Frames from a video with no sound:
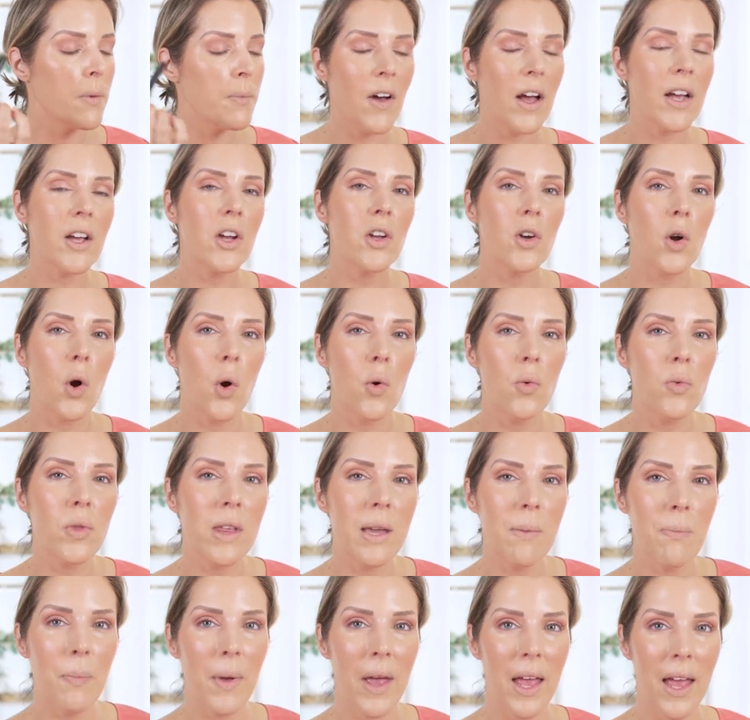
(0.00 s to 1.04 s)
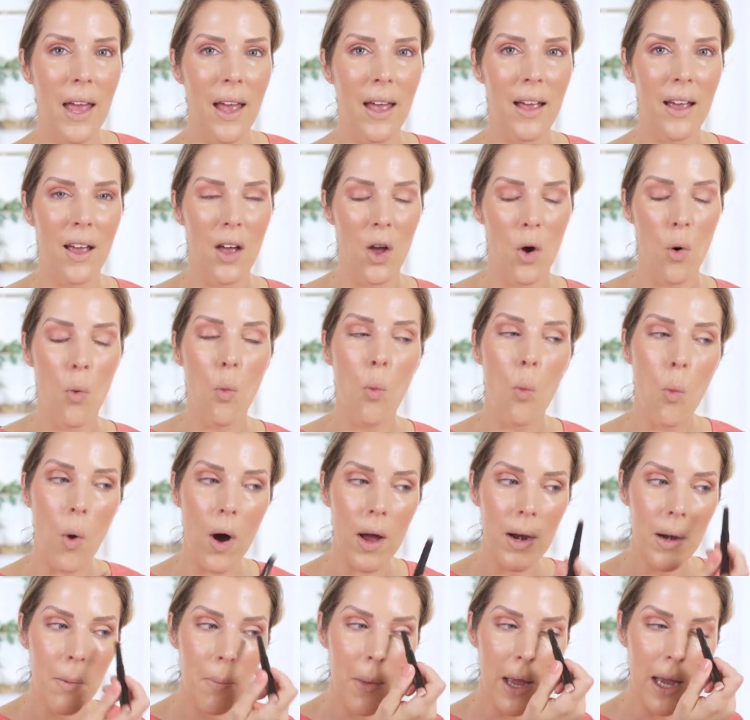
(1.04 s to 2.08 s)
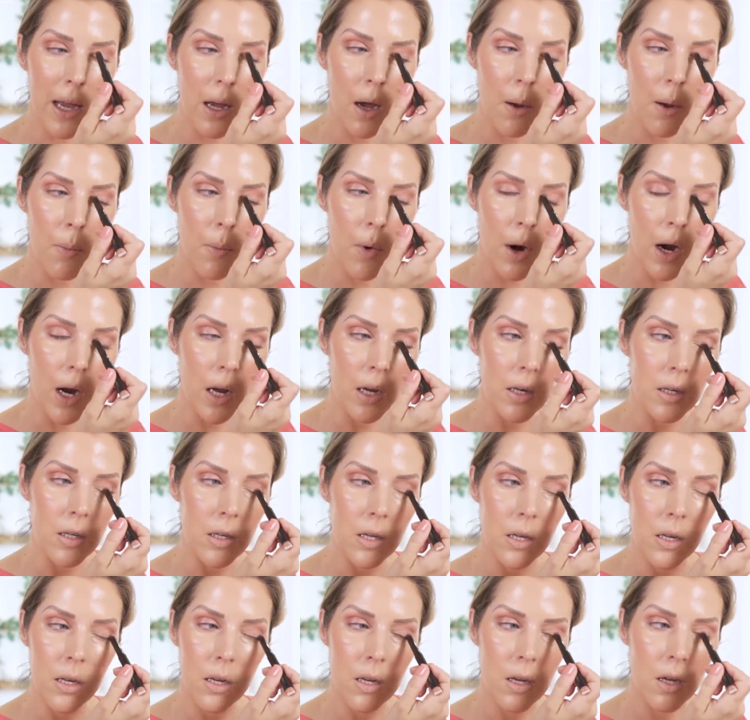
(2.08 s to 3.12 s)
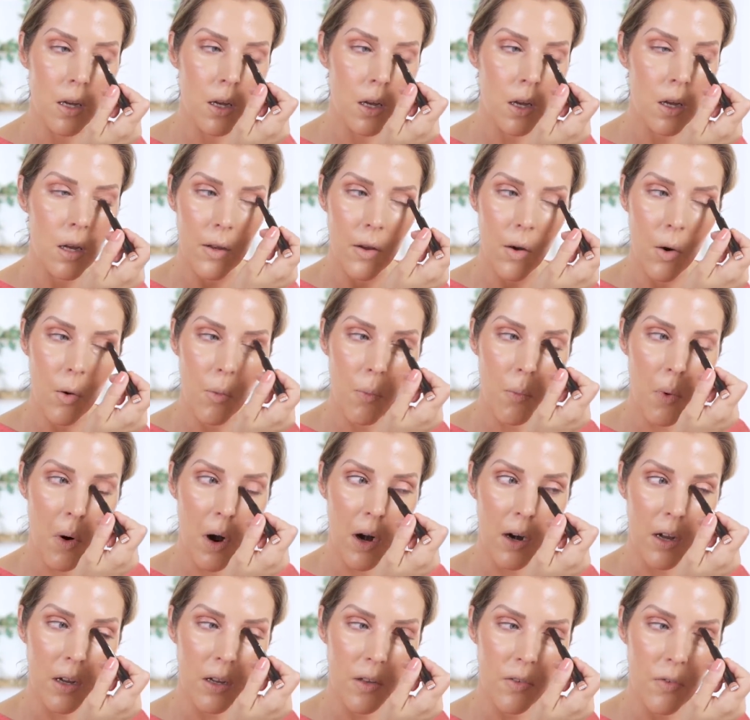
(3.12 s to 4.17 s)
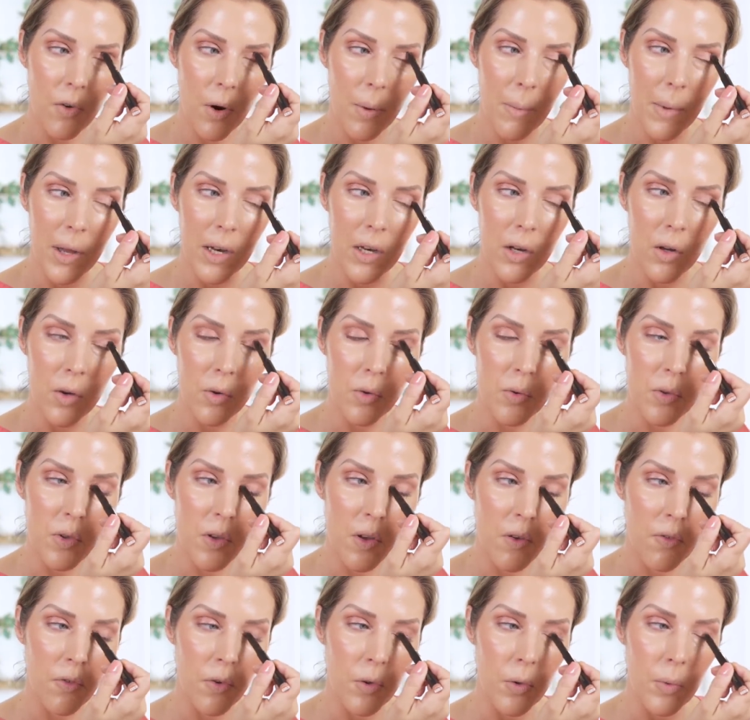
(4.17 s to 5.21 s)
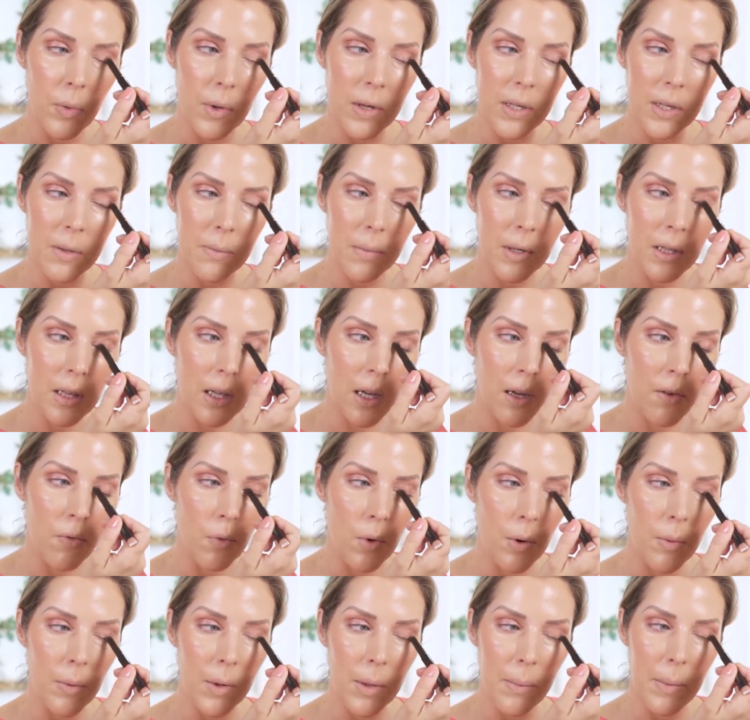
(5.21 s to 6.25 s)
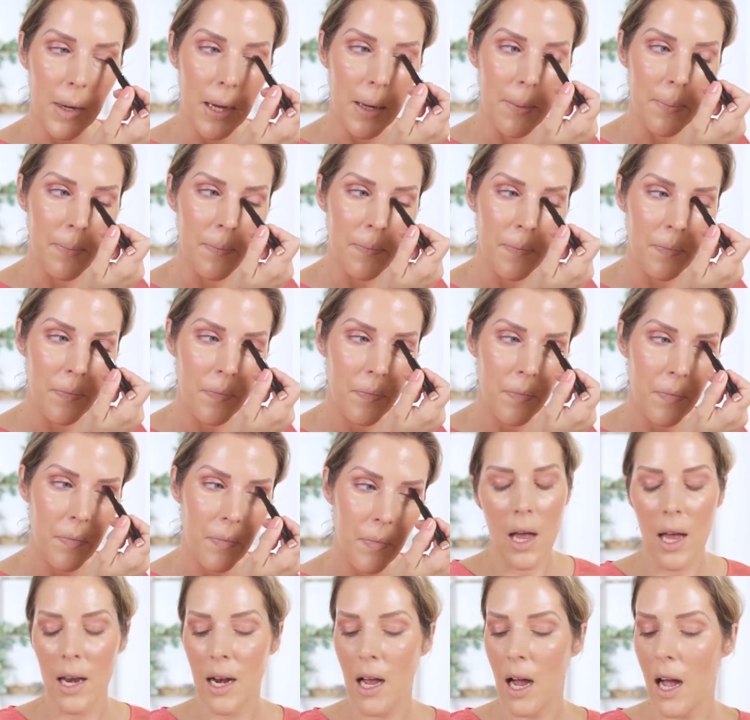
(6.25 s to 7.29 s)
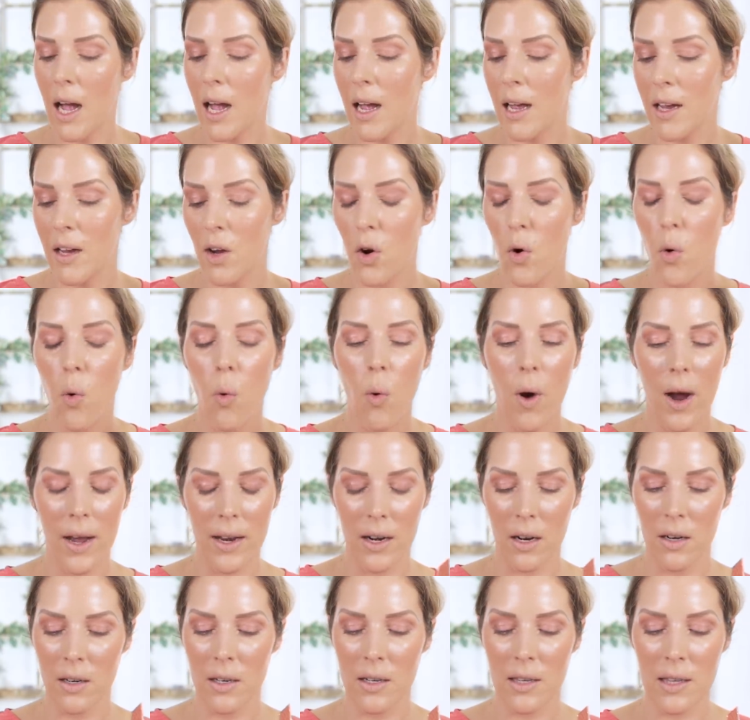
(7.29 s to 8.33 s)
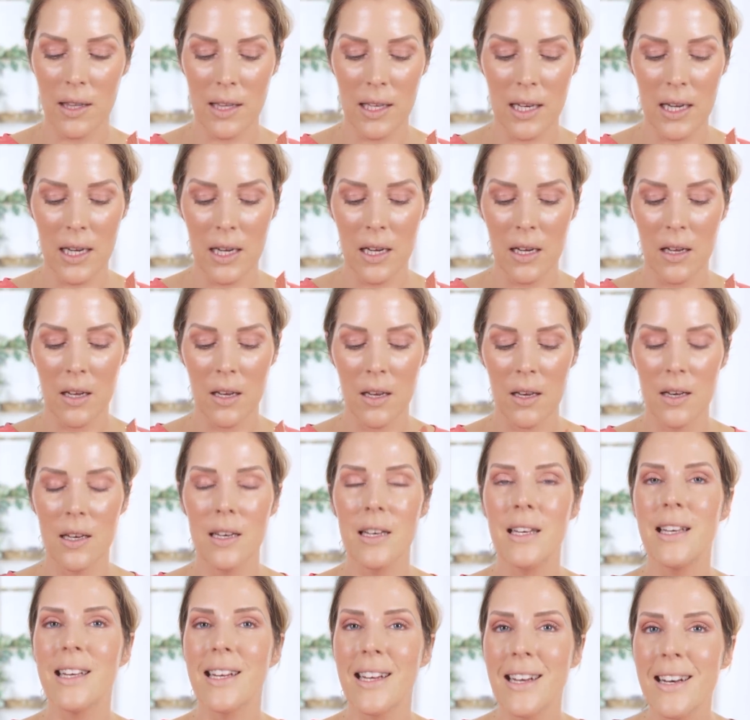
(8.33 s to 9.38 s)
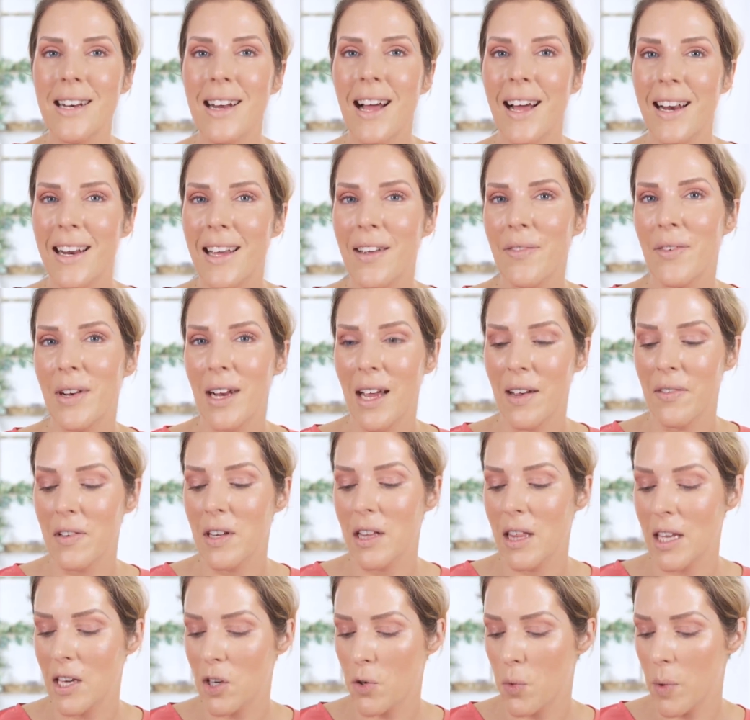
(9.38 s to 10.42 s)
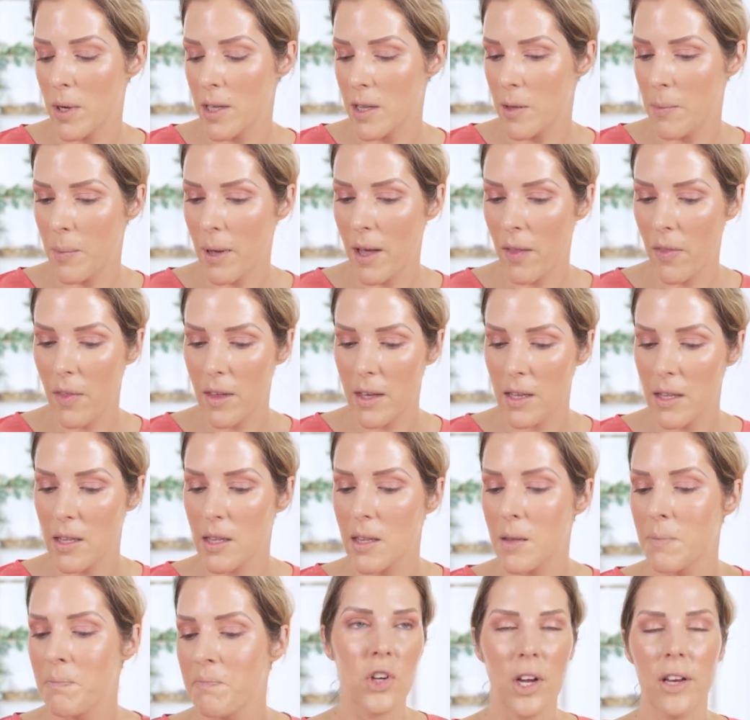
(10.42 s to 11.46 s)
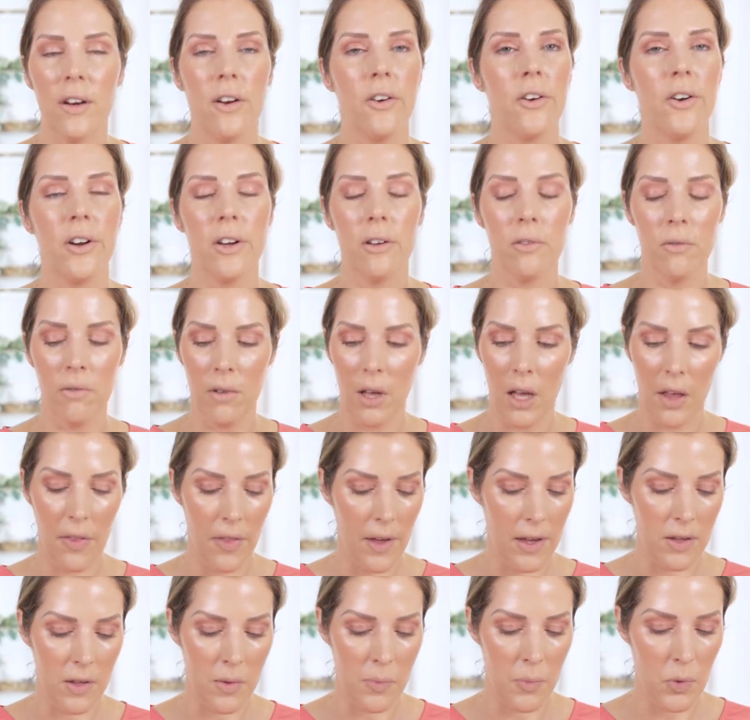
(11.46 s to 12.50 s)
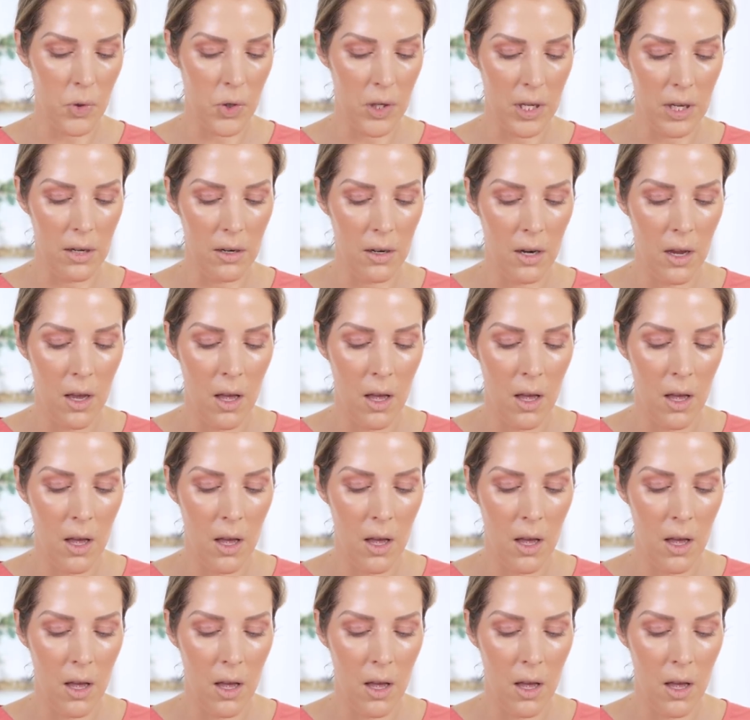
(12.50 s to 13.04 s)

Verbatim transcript: I could only pick one makeup brand to own products from and use for the rest of my life. What would it be? And I quite honestly did not even have to think twice about this. Jane Iredale, a thousand percent.